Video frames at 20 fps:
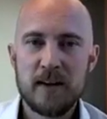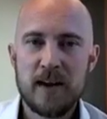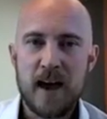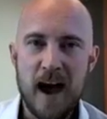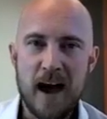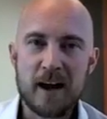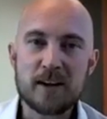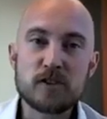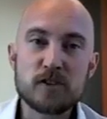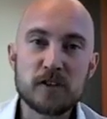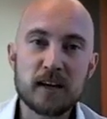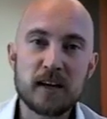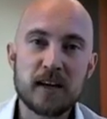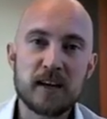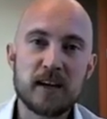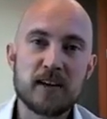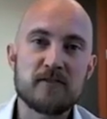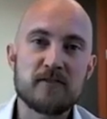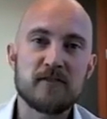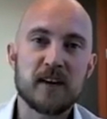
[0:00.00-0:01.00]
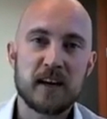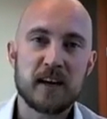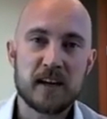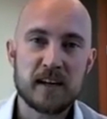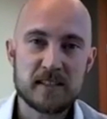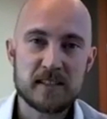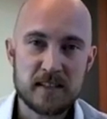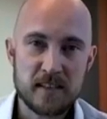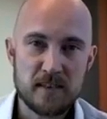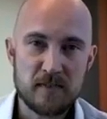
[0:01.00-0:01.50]
Actually getting
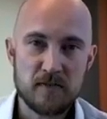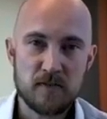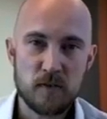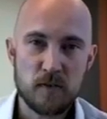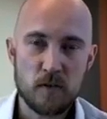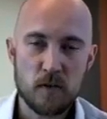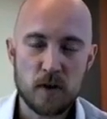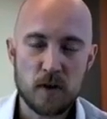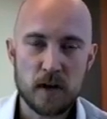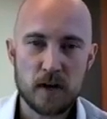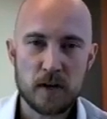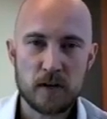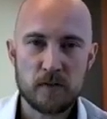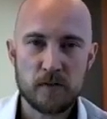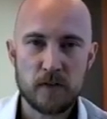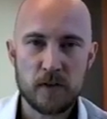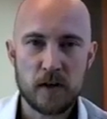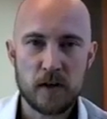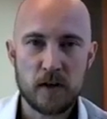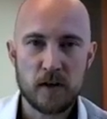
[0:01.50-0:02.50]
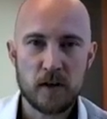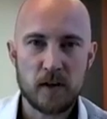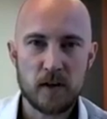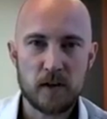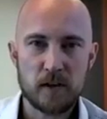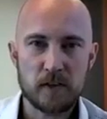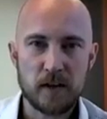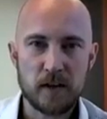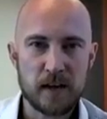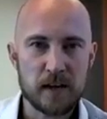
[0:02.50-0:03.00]
financing for
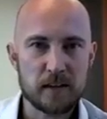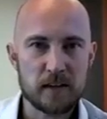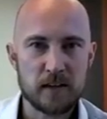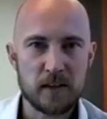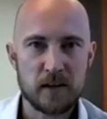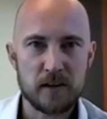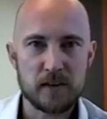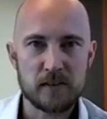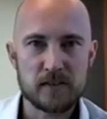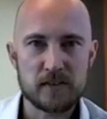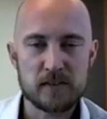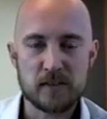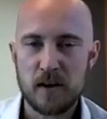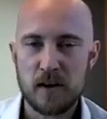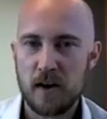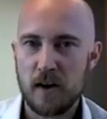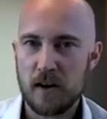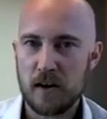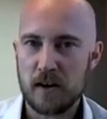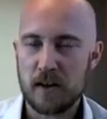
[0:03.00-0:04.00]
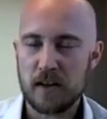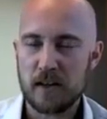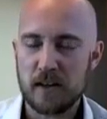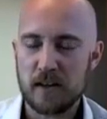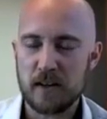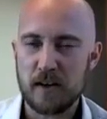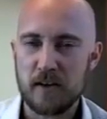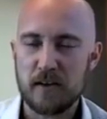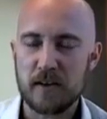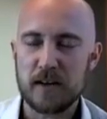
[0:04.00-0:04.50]
the land loans,
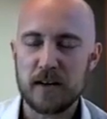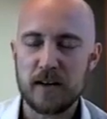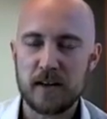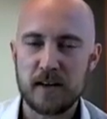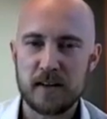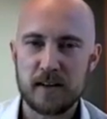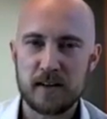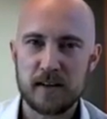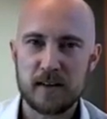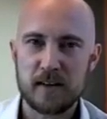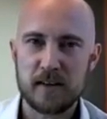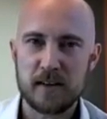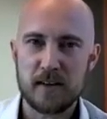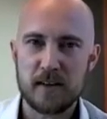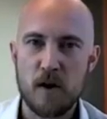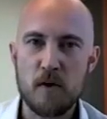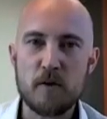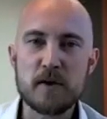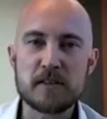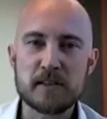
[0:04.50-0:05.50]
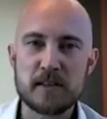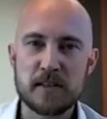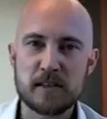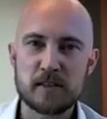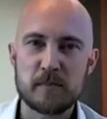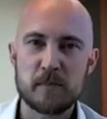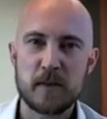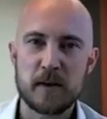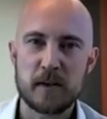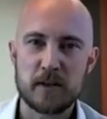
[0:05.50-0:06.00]
it always
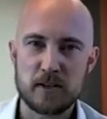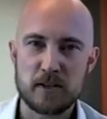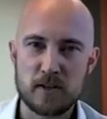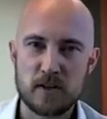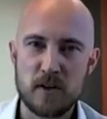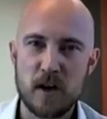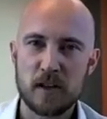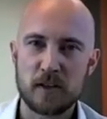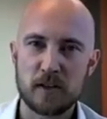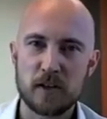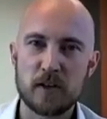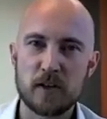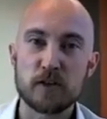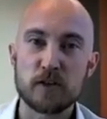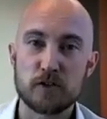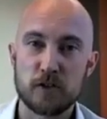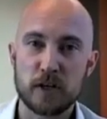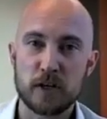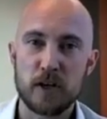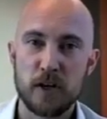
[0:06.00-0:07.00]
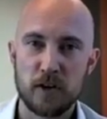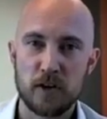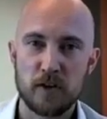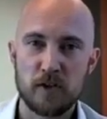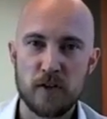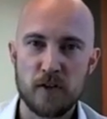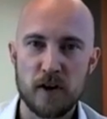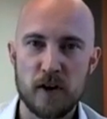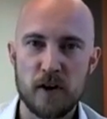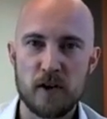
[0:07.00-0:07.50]
has been a little
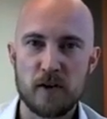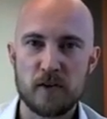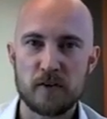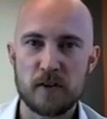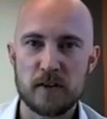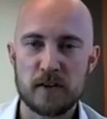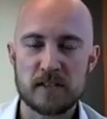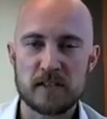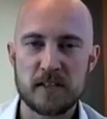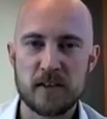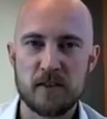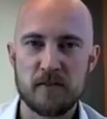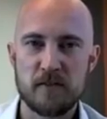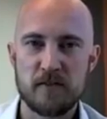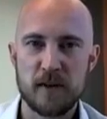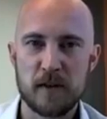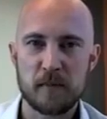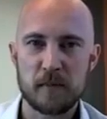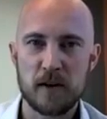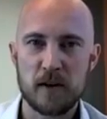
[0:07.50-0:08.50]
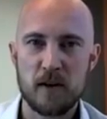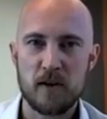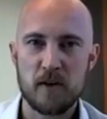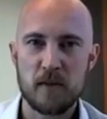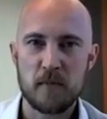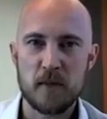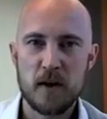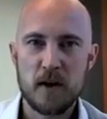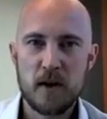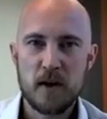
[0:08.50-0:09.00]
trickier than a single family
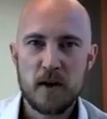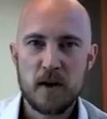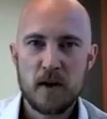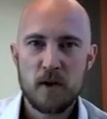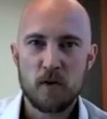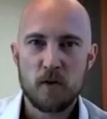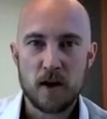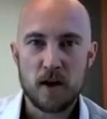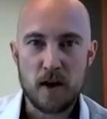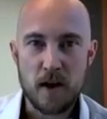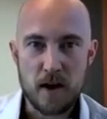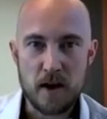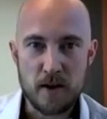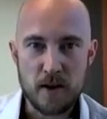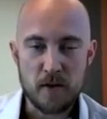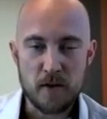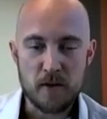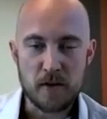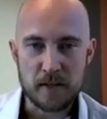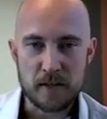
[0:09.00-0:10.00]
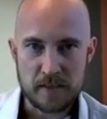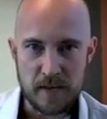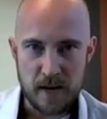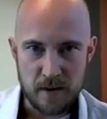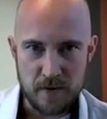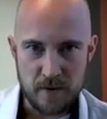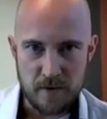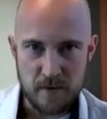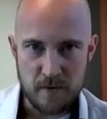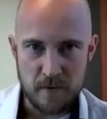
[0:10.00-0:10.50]
home or a condo or a
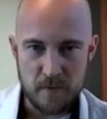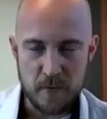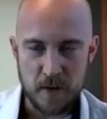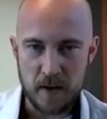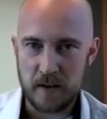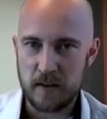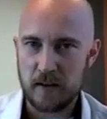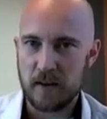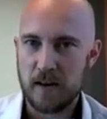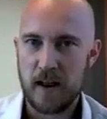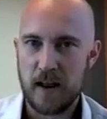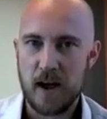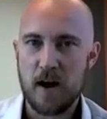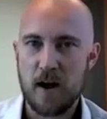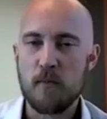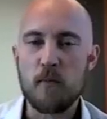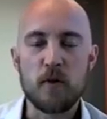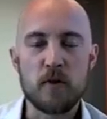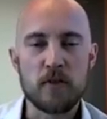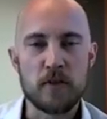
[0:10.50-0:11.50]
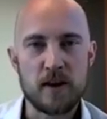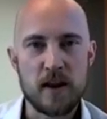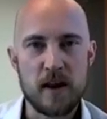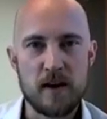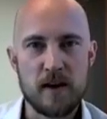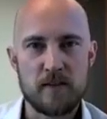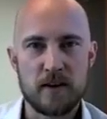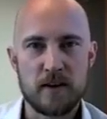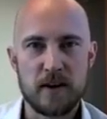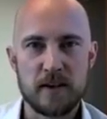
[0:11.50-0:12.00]
townhome, but now more than
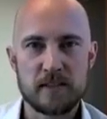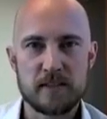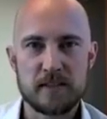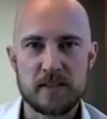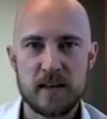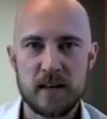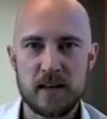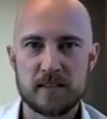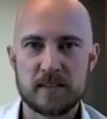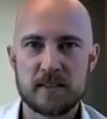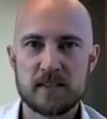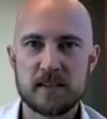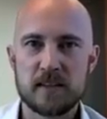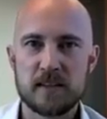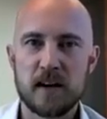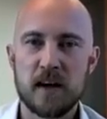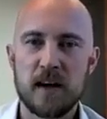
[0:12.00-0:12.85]
ever, I'd say it's